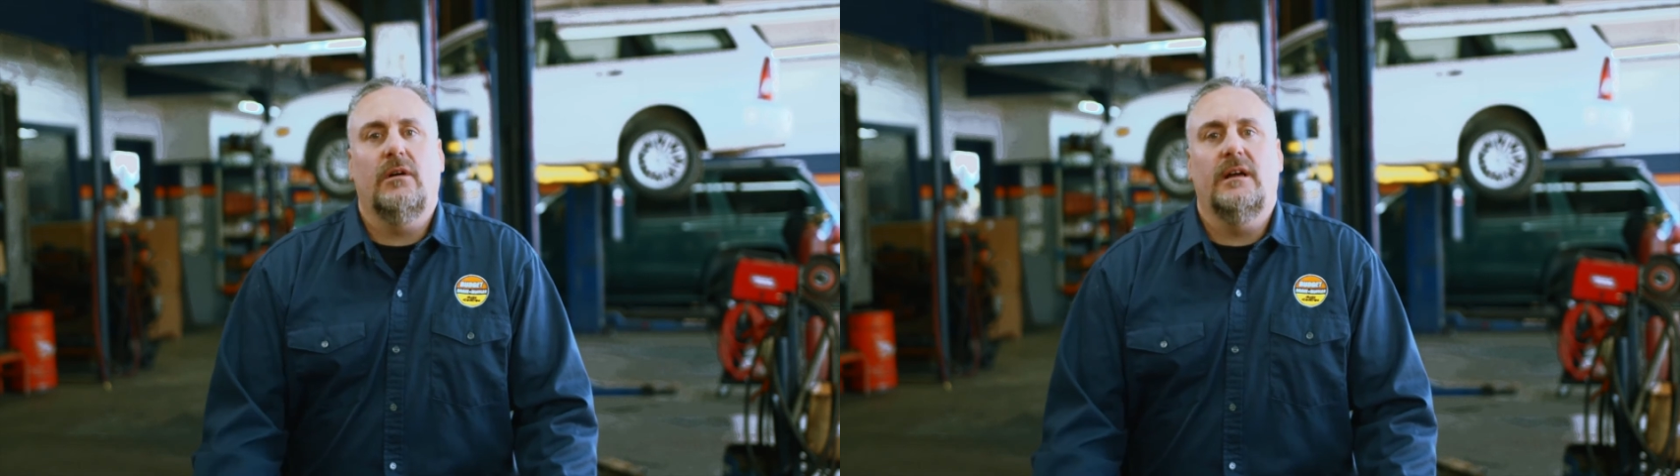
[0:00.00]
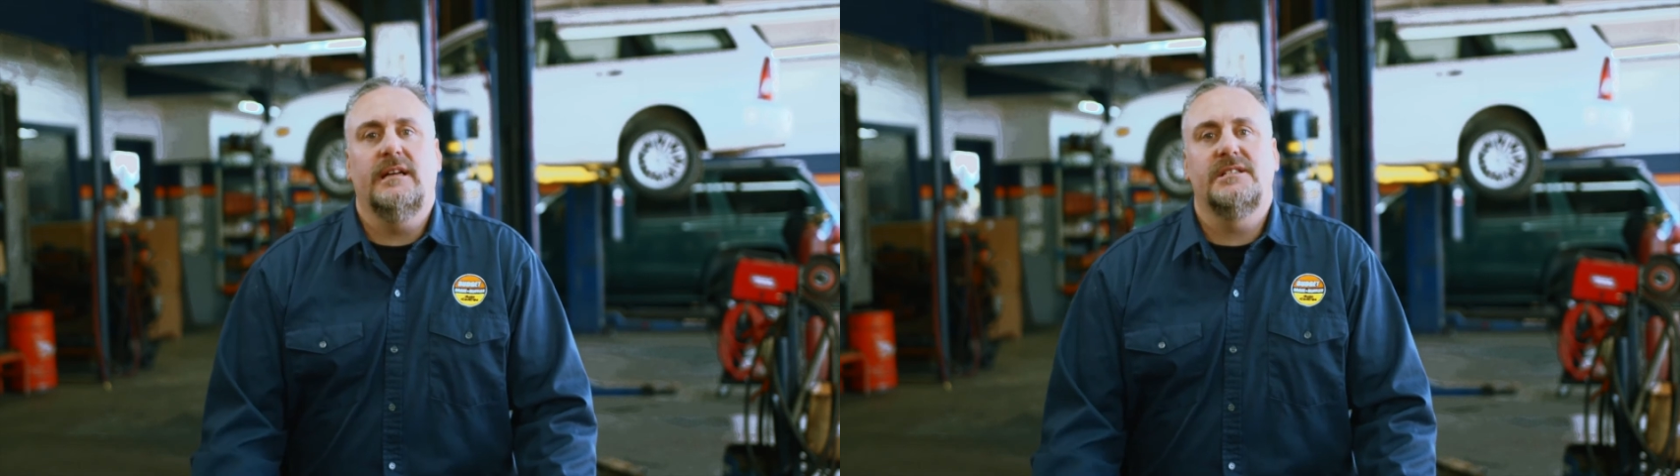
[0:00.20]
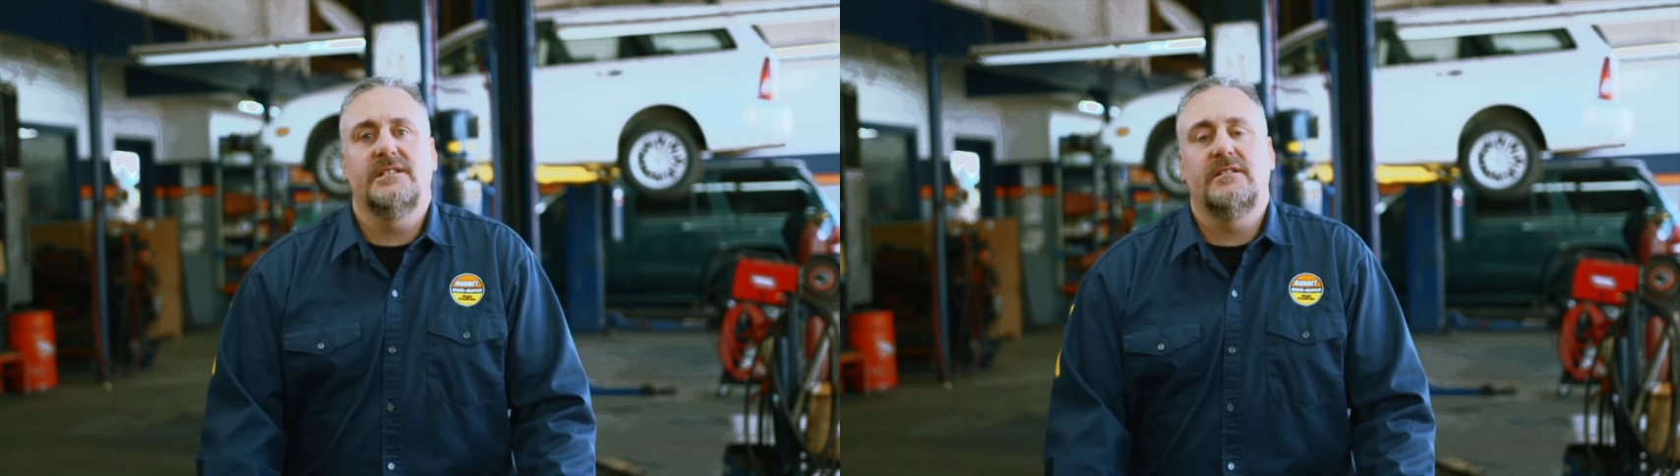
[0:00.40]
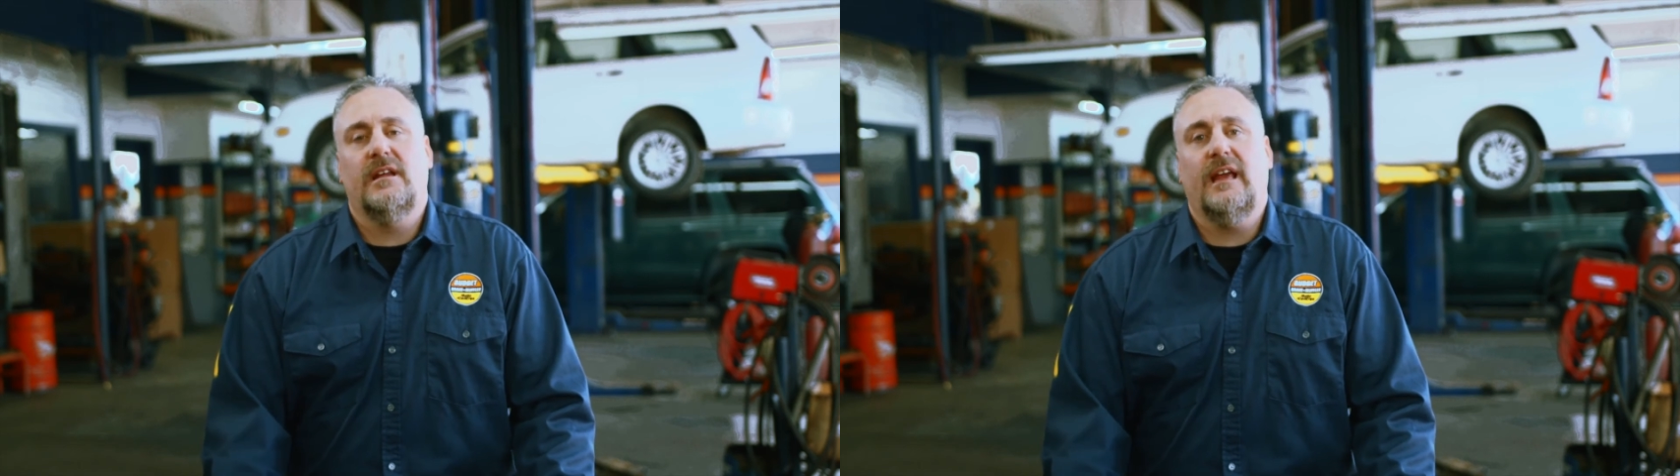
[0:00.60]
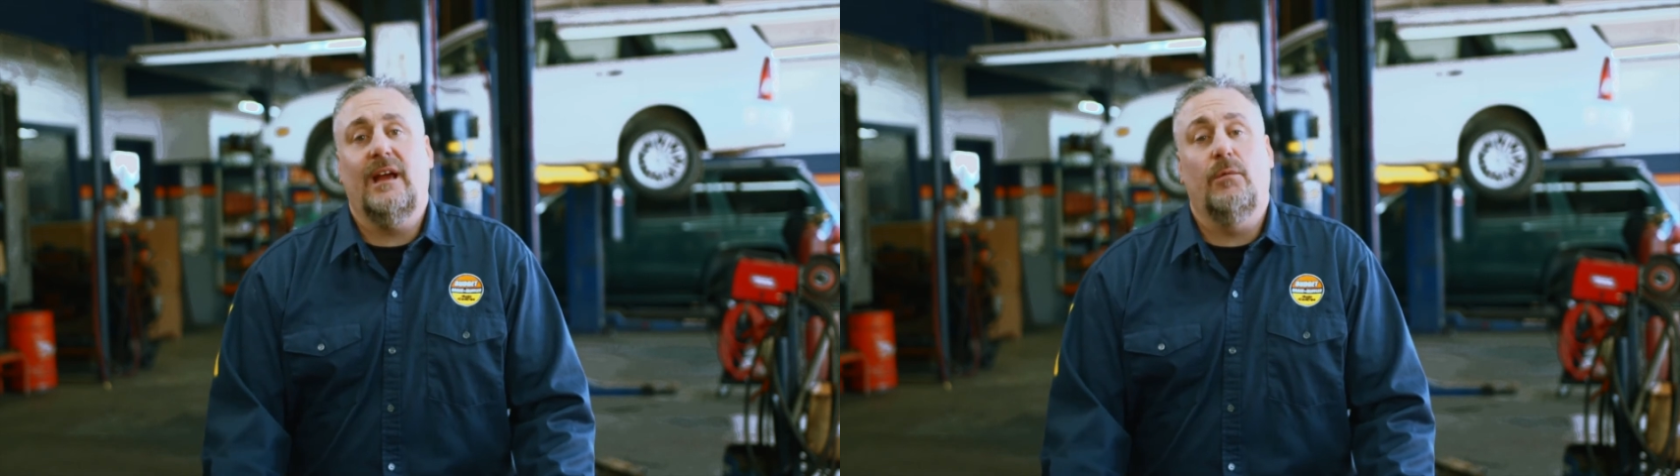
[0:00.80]
honest,
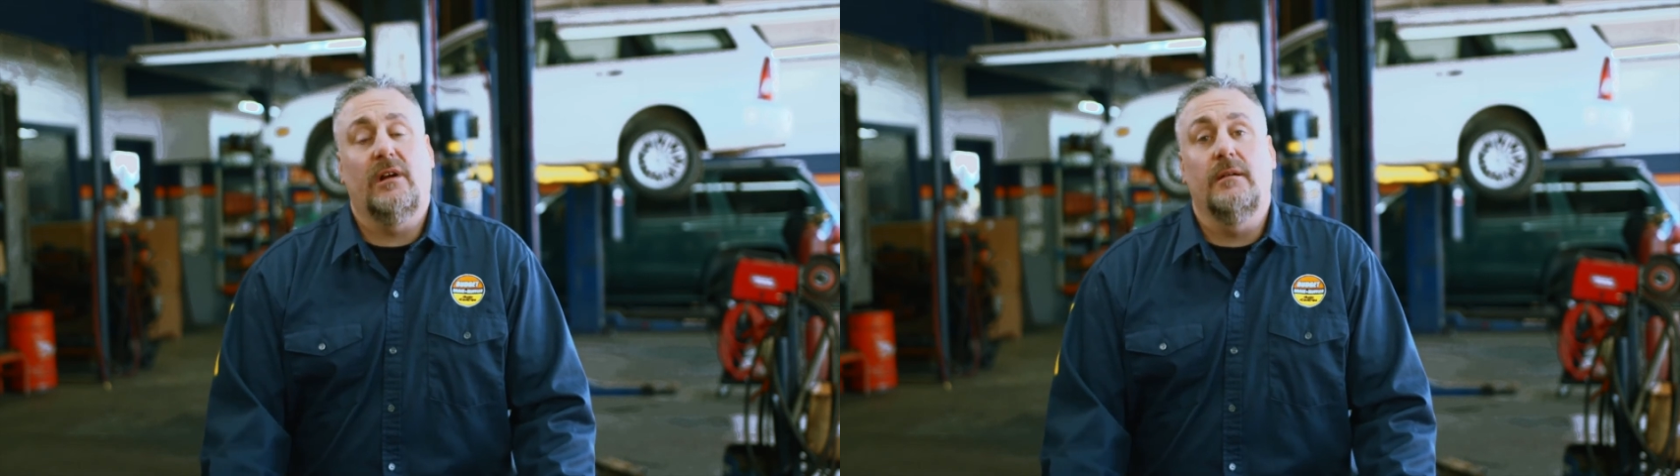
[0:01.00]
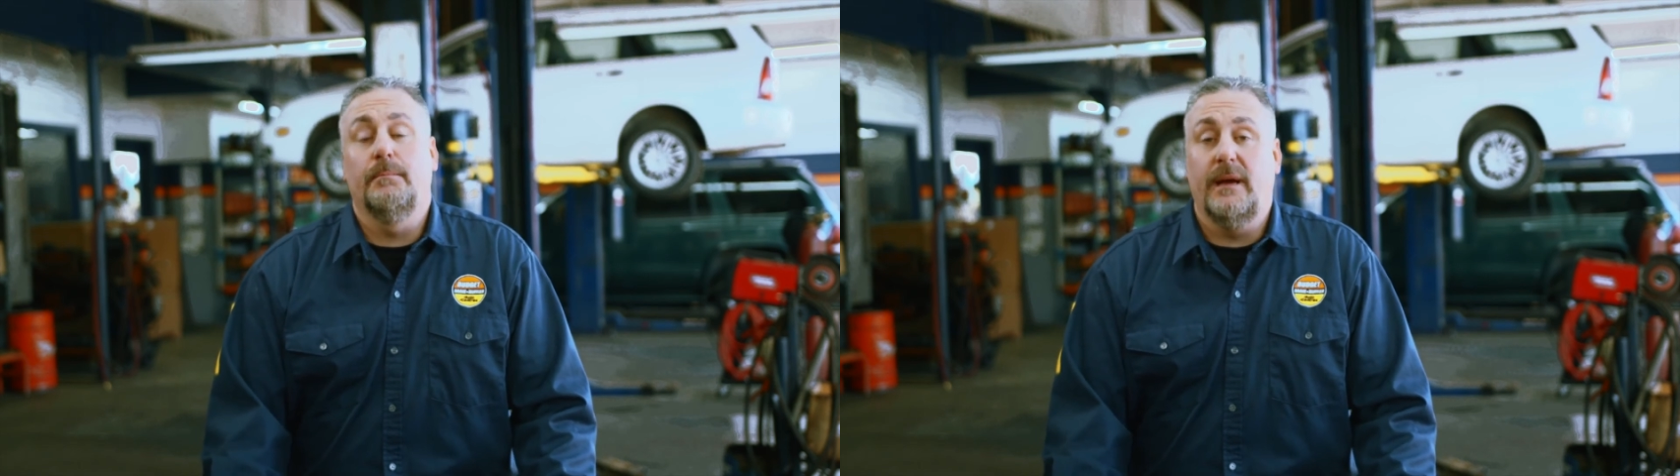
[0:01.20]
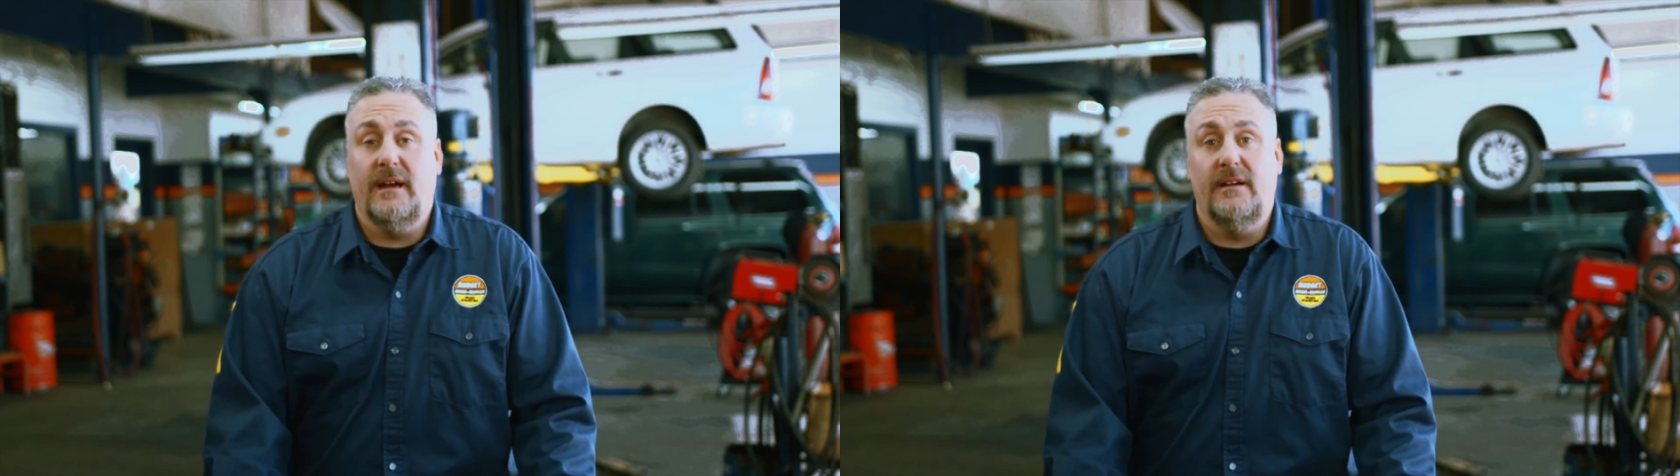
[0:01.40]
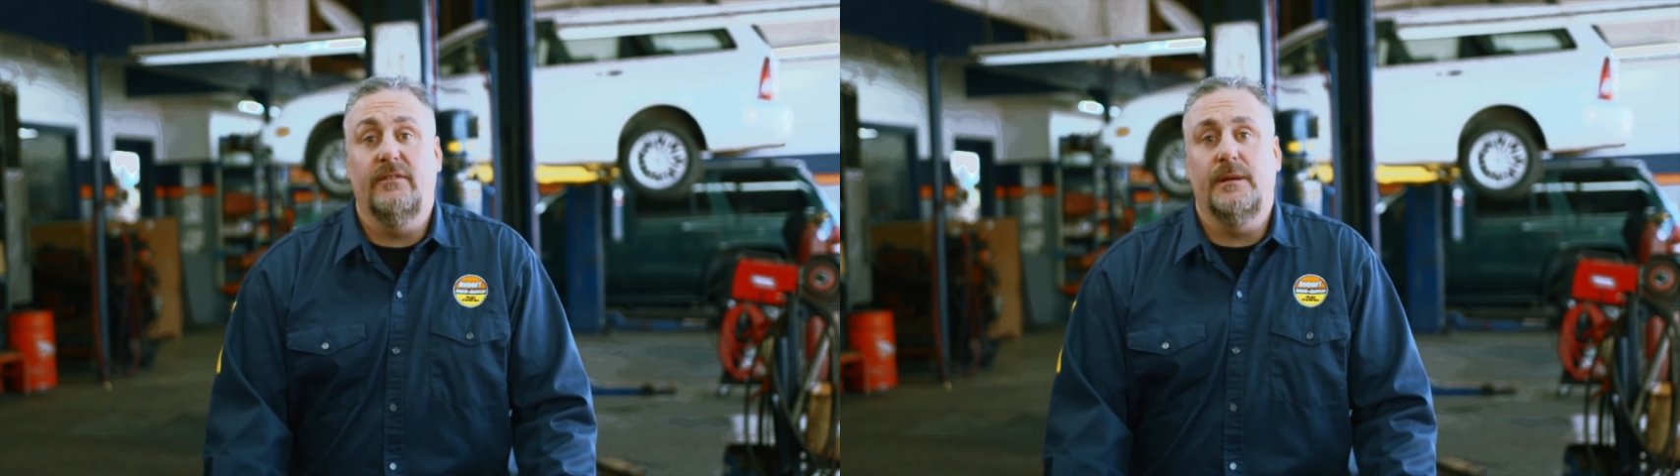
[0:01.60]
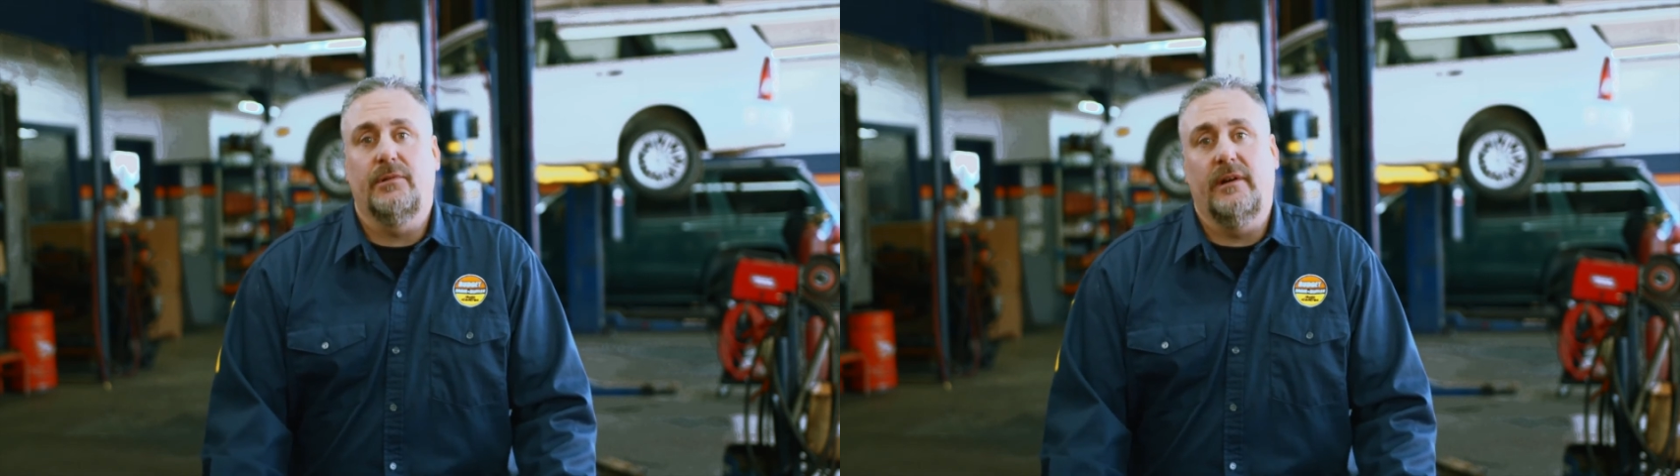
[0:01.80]
and we're
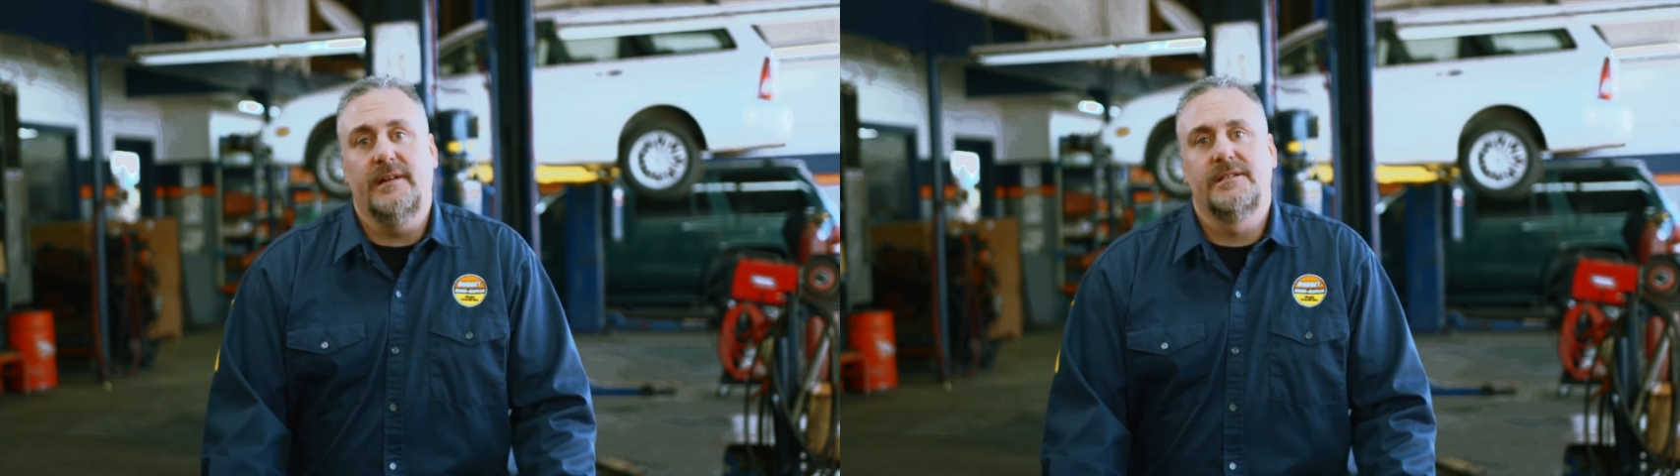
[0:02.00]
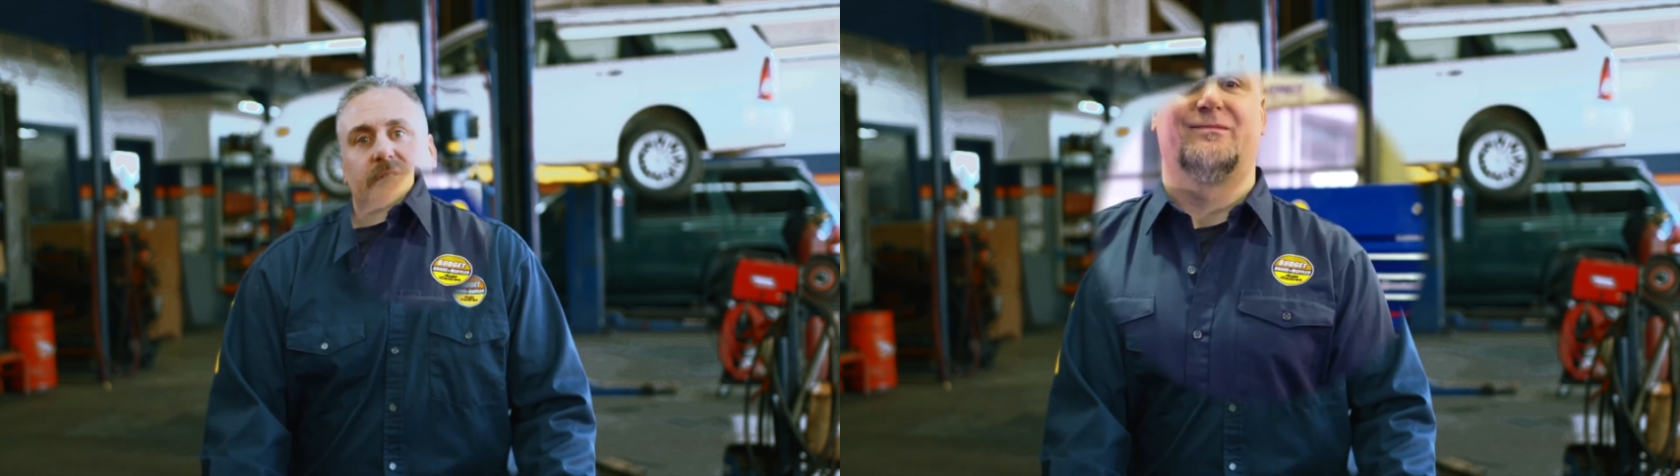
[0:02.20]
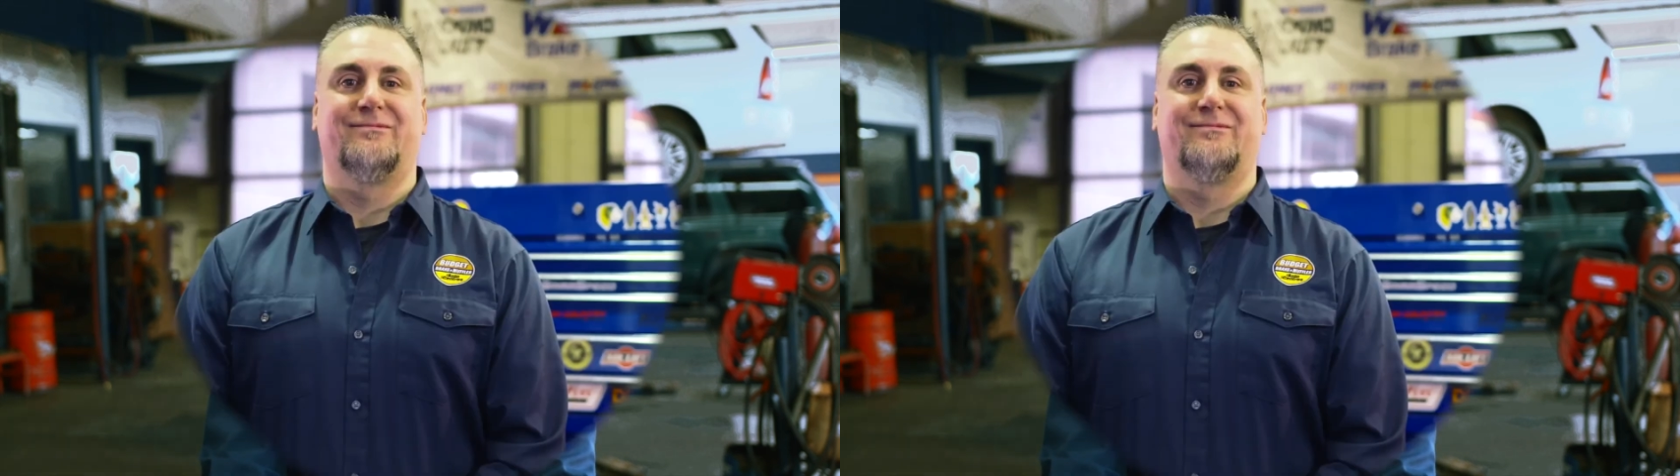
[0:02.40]
competitively priced.